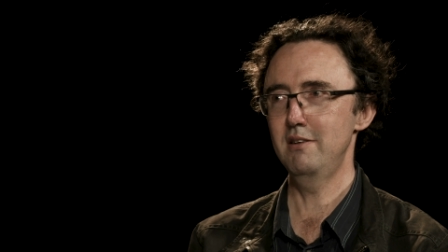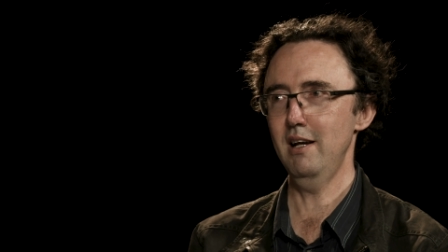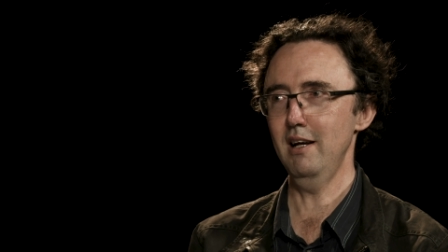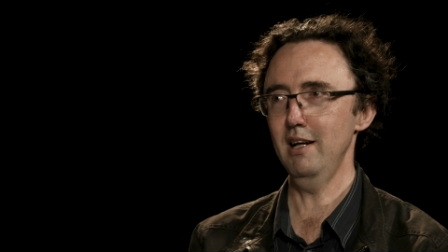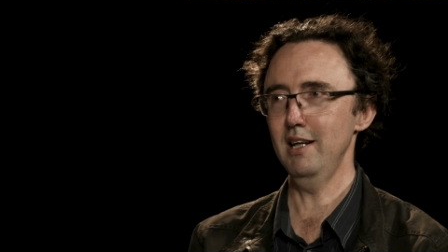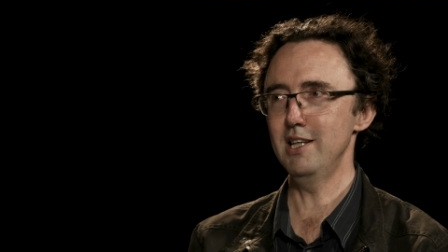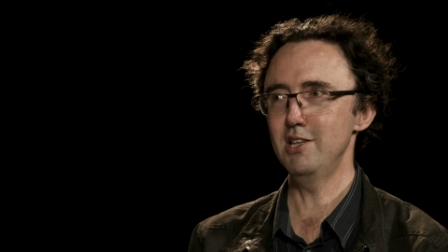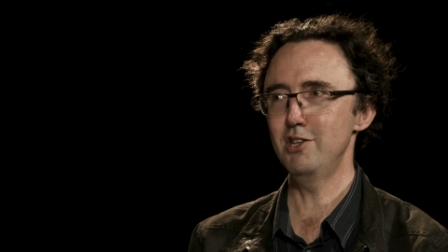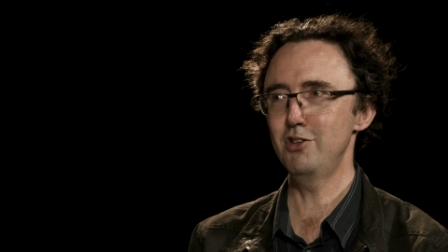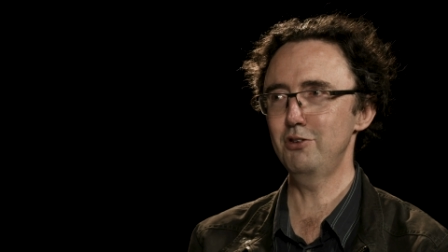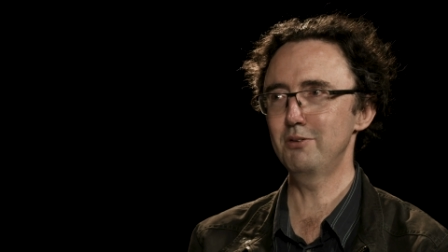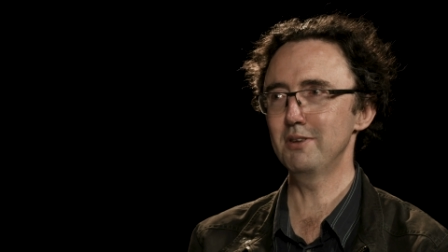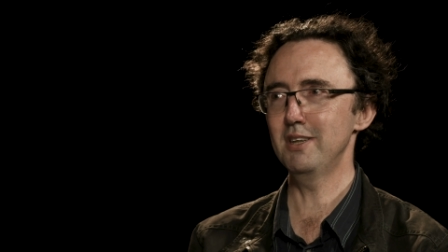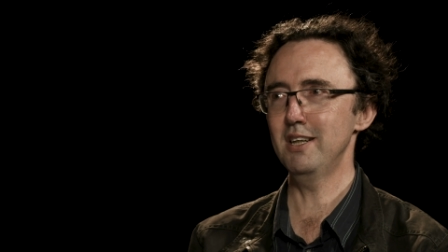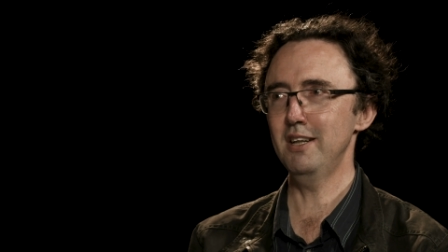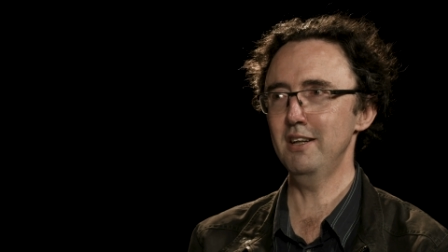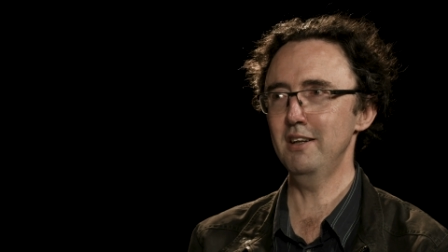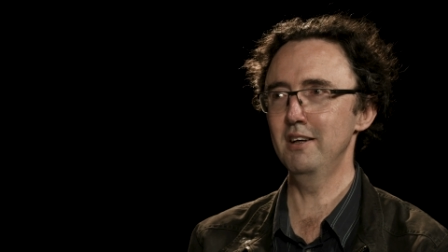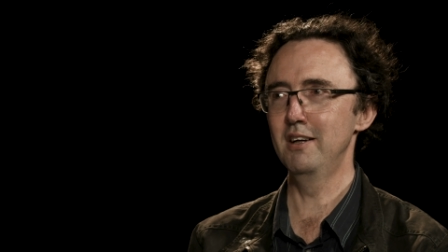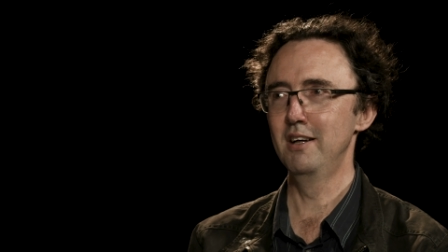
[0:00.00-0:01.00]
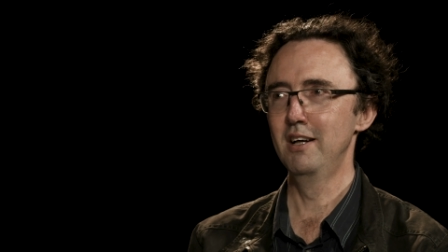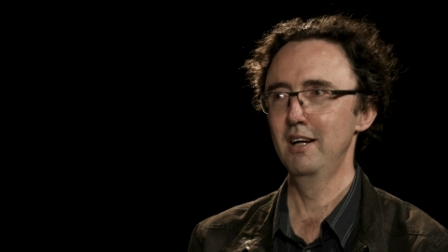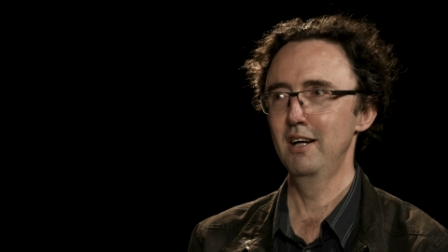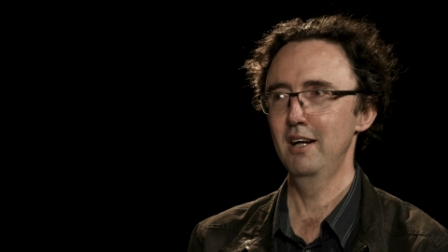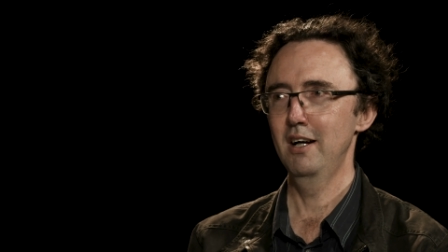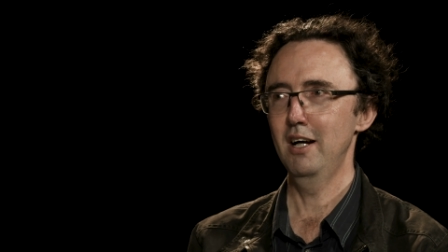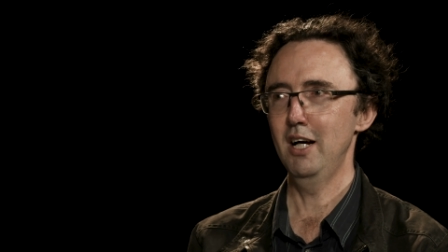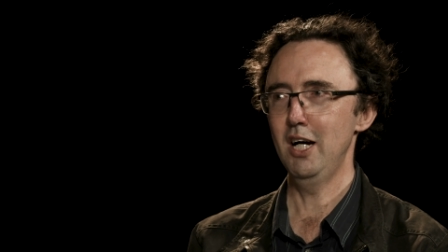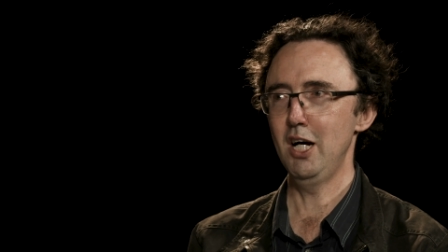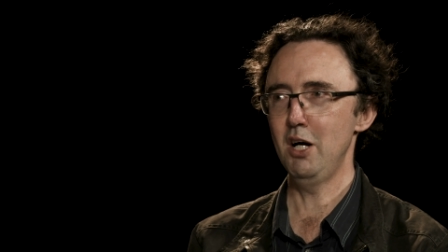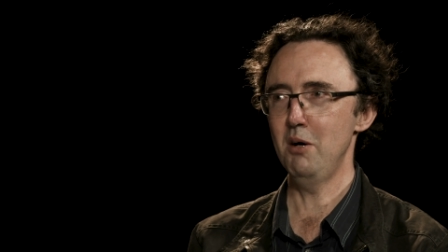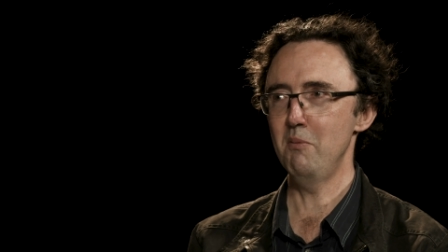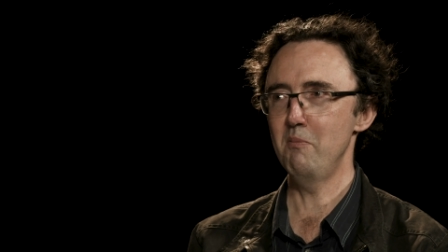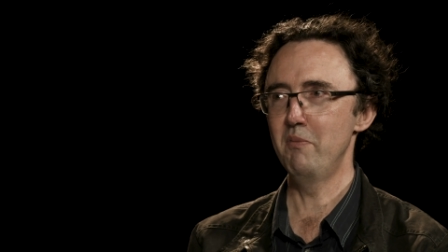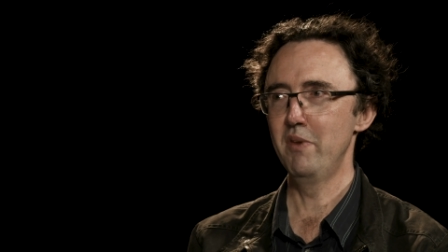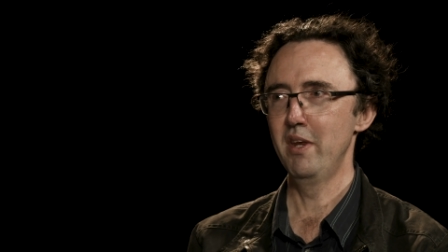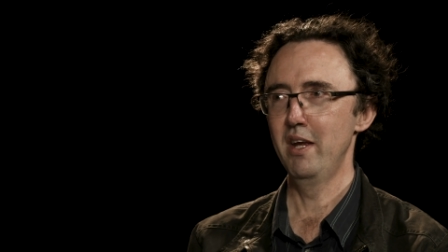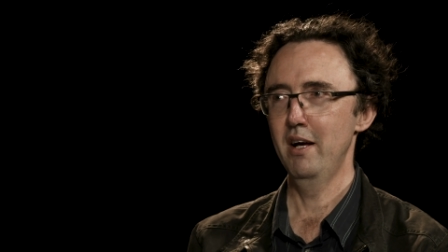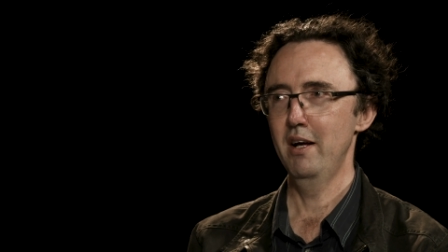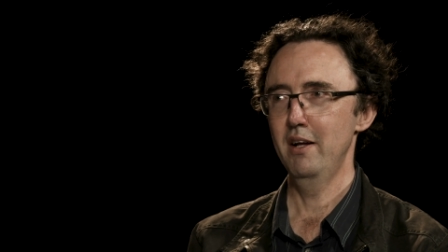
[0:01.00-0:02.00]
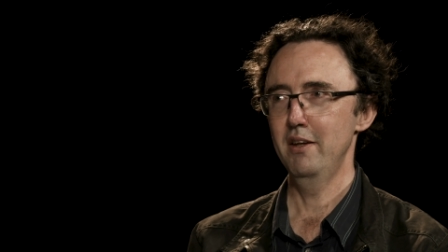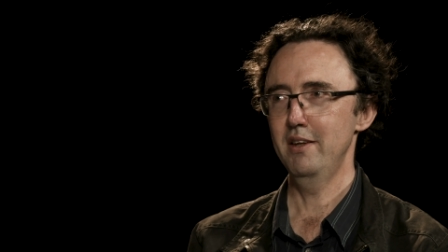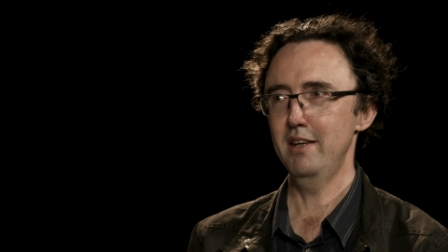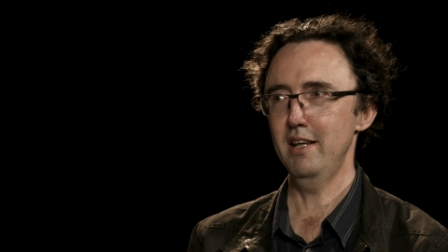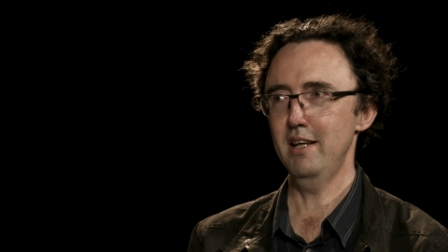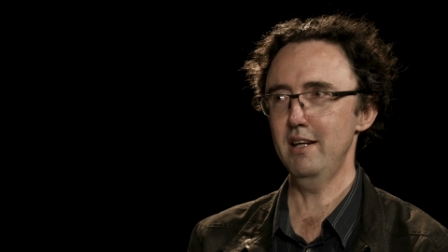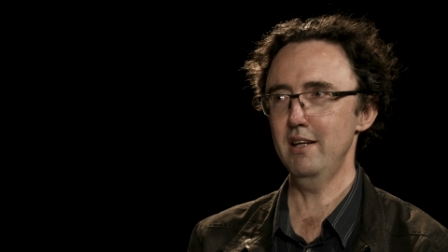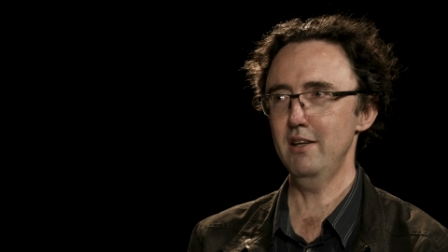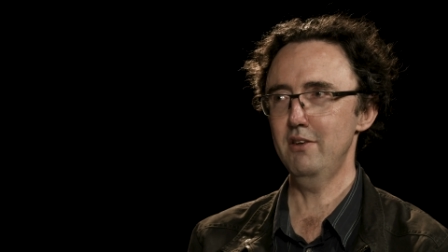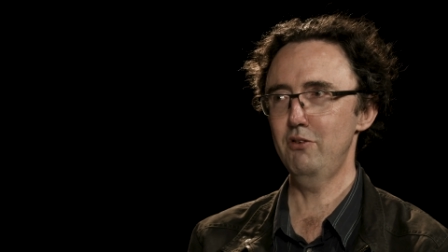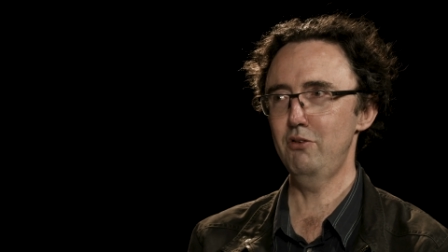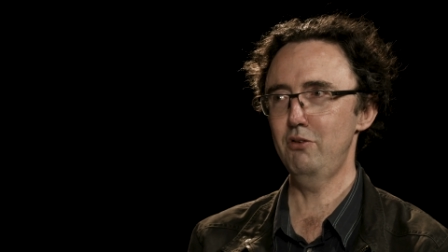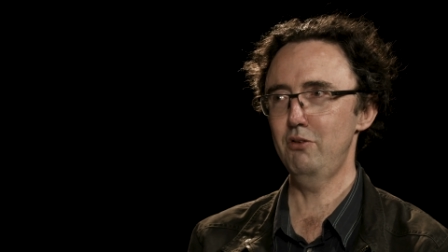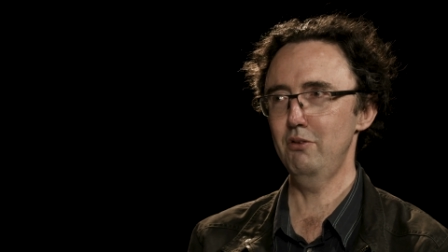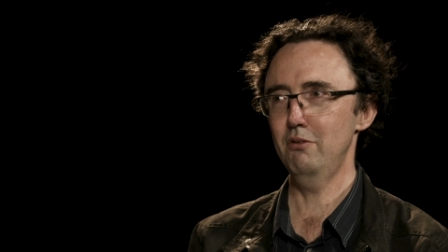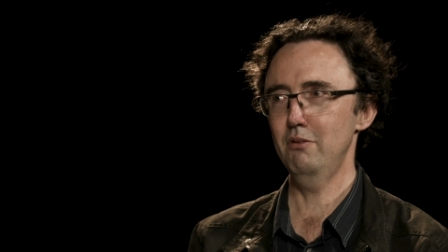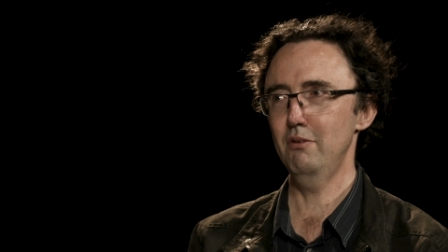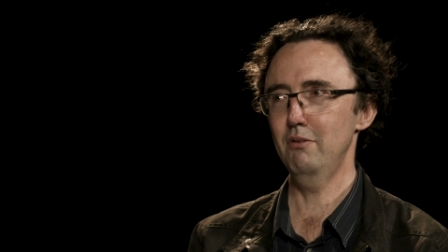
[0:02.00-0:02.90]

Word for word: telly screen. Mm. Um, that it's